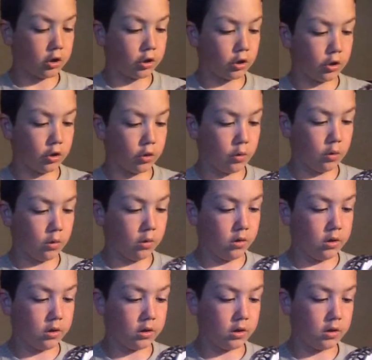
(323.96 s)
third
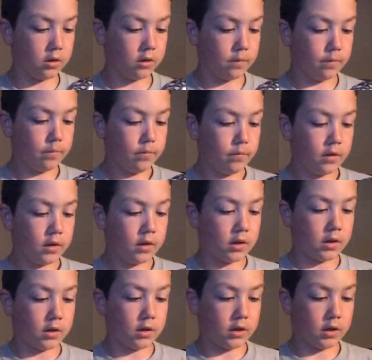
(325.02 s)
hole,
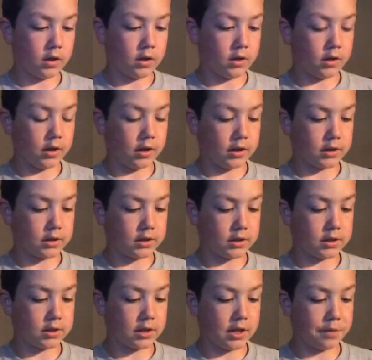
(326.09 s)
and then
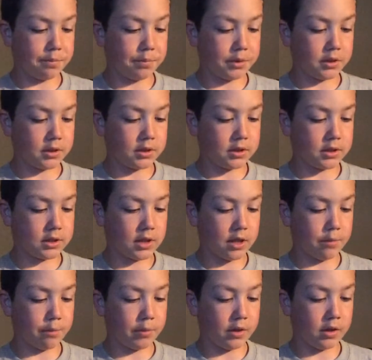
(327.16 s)
it's skip,
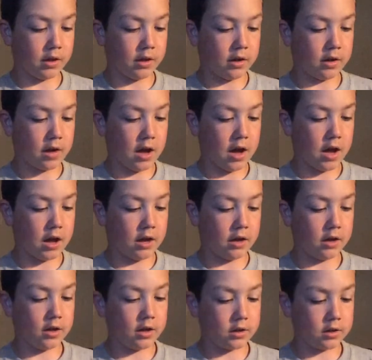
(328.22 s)
skip, knot,
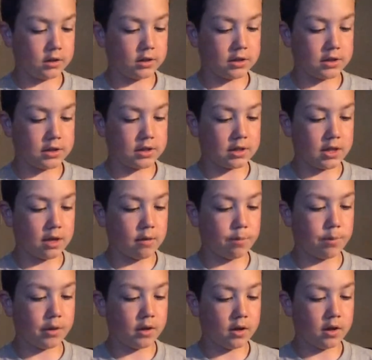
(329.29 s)
skip,
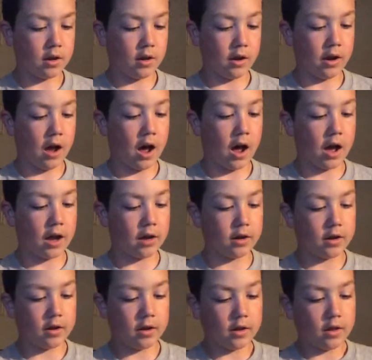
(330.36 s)
knot,
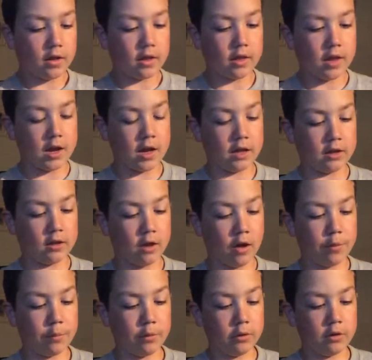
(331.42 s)
then a
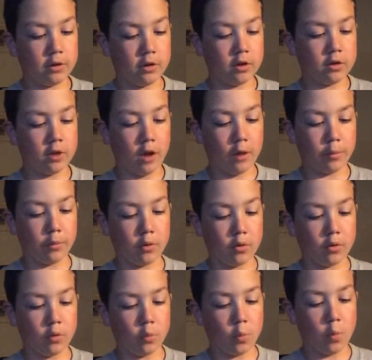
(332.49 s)
double,
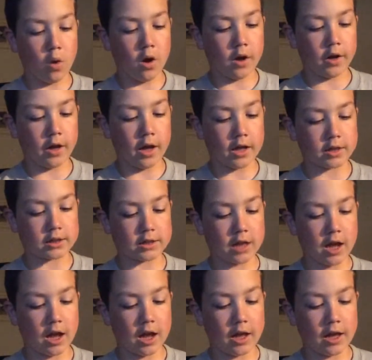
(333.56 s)
double, one
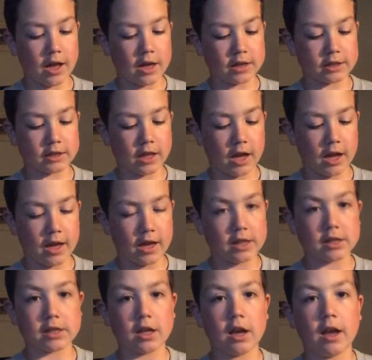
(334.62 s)
SI, SI,
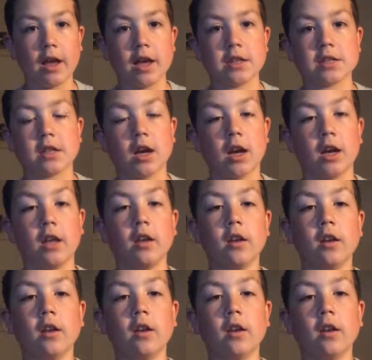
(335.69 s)
SI, SI,